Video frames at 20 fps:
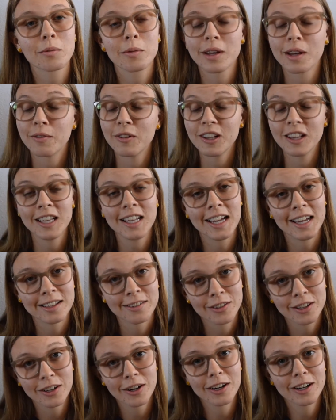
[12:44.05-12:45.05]
We have a lot
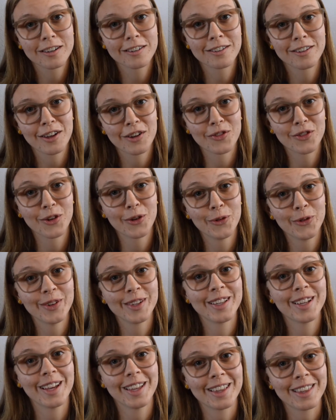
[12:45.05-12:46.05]
of dark stuff
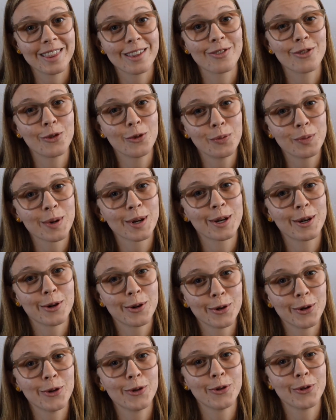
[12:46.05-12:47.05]
going on in the
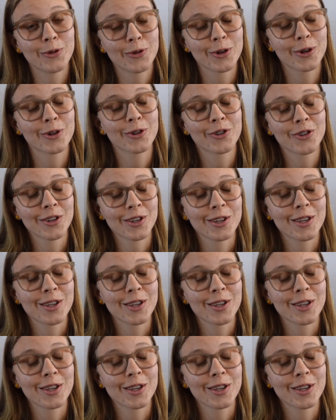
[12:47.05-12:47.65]
superhero universe